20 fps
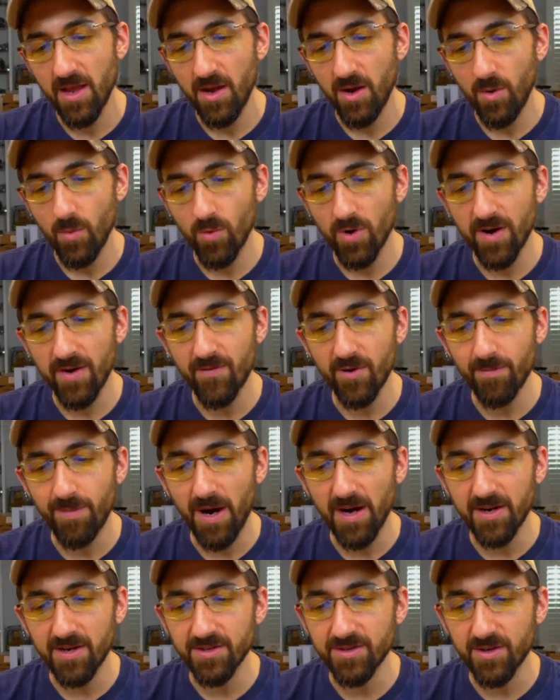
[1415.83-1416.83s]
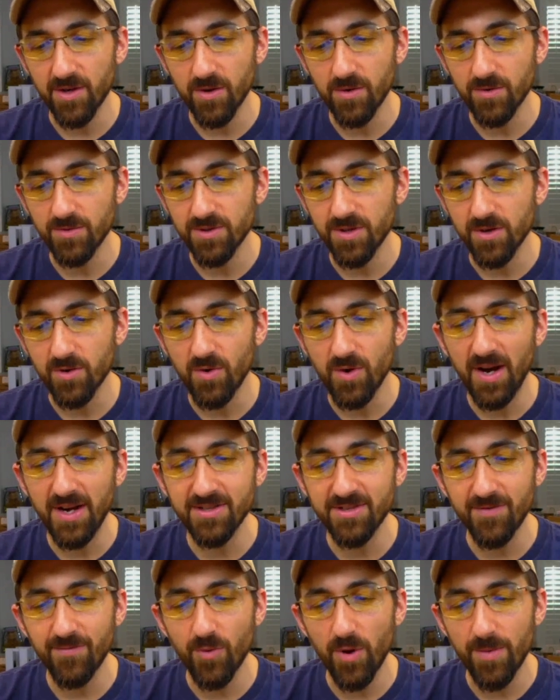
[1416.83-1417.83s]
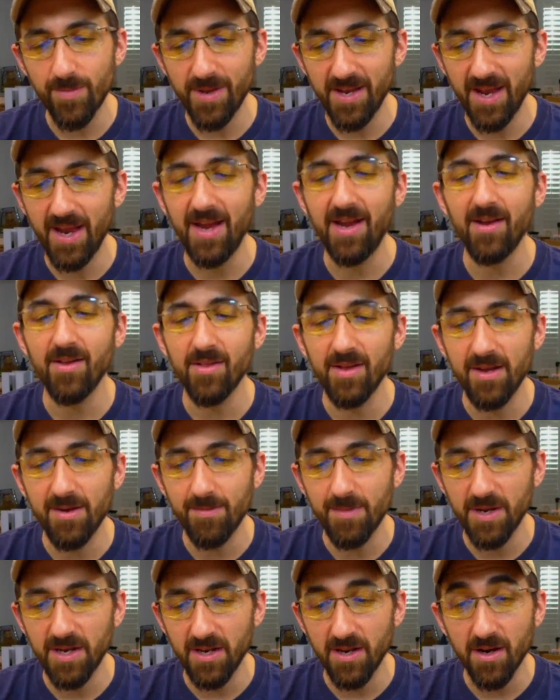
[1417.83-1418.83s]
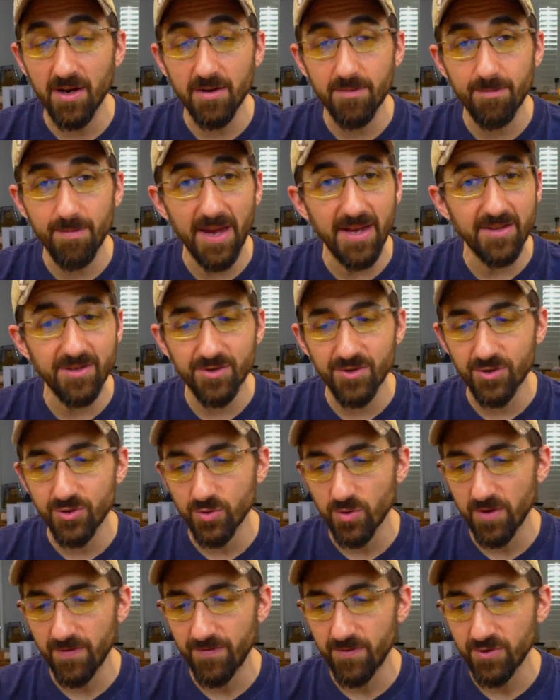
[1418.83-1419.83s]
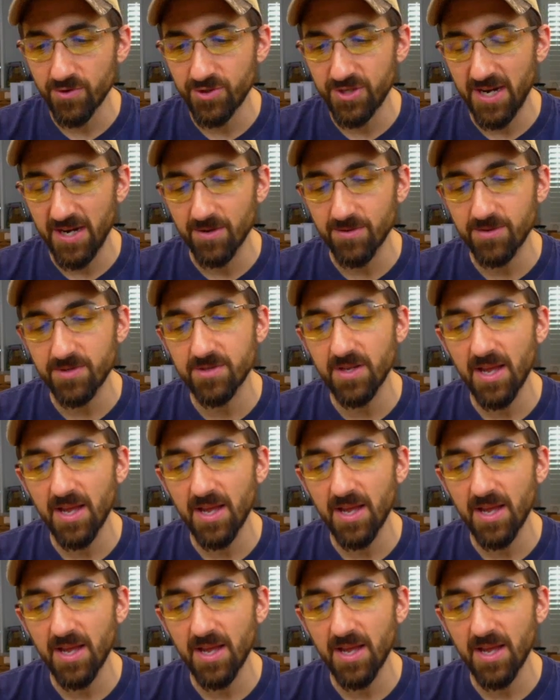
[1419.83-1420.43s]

Wherever Bacchus goes, the cries of women hail him and young men's joyful shouts,